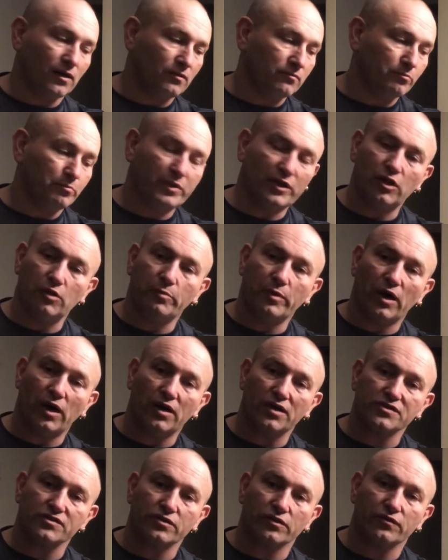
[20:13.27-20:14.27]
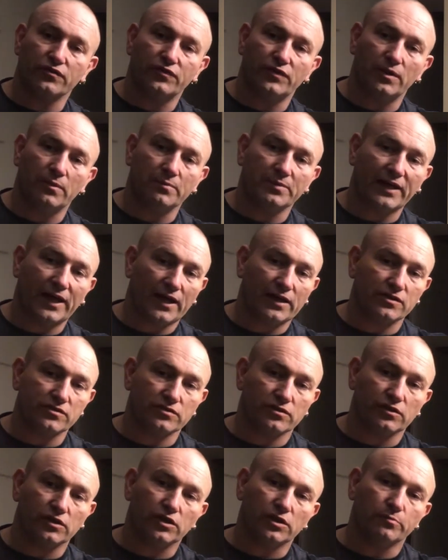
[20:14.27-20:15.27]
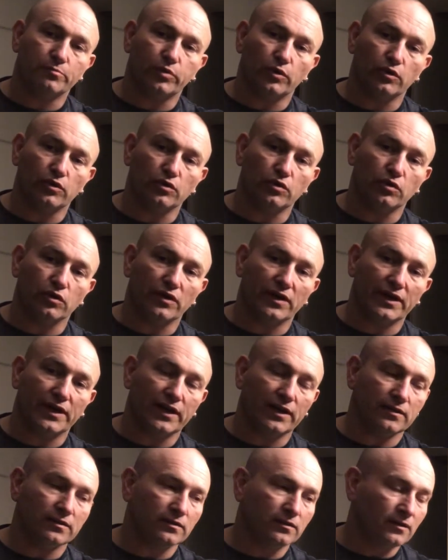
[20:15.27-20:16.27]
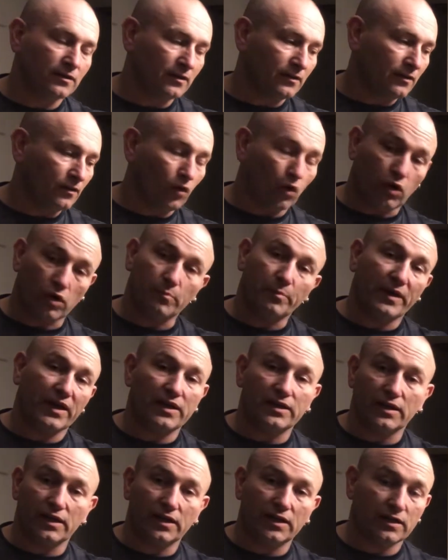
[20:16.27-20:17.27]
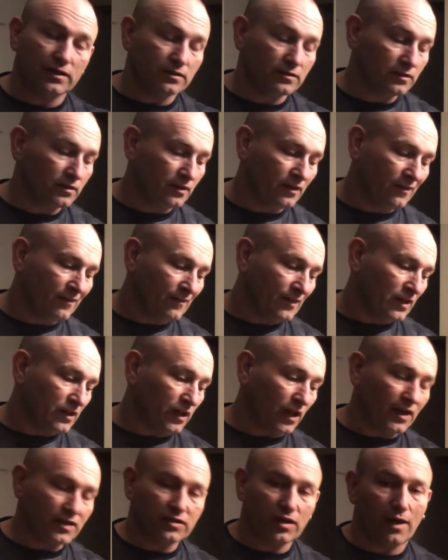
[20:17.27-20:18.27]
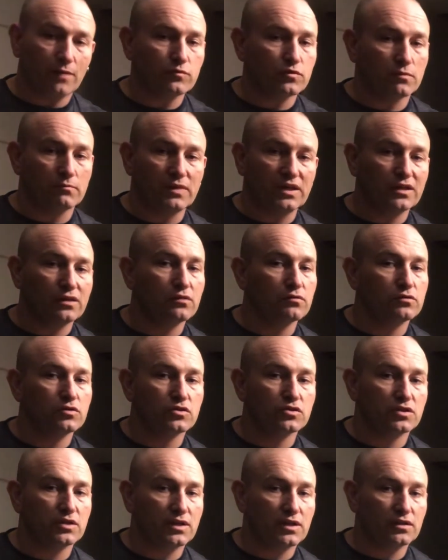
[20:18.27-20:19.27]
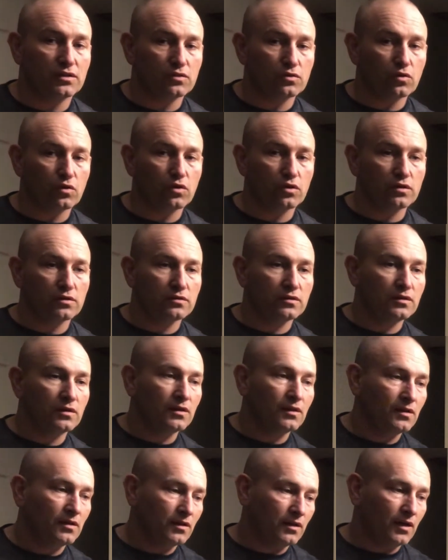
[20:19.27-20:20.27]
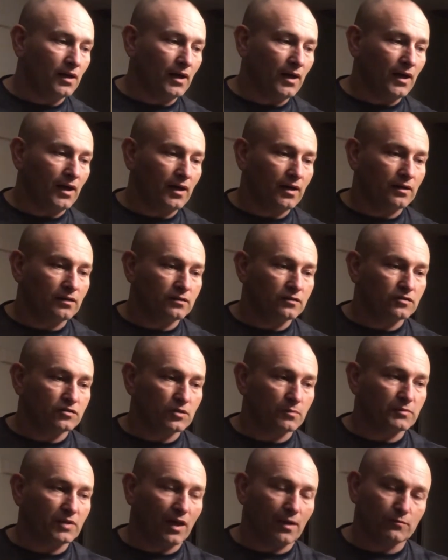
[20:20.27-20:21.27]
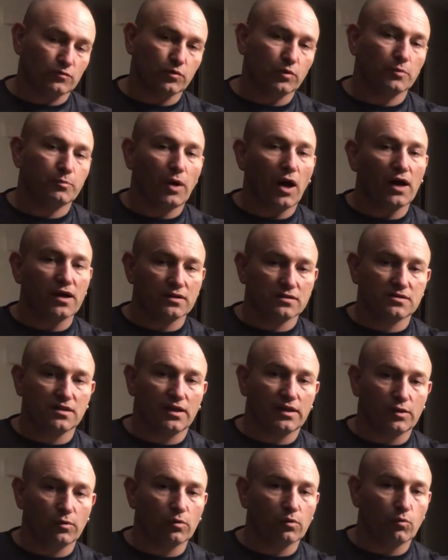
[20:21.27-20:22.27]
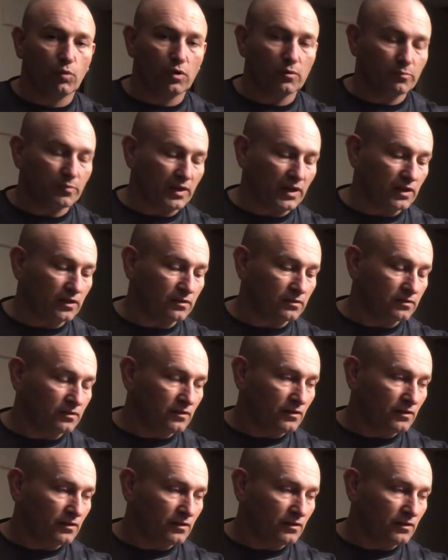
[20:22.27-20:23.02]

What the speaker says: pill box or a film canister. You can put lure in it or bait in it. A lot of times with mink, you just need lure. Sometimes with a pocket set, you would want bait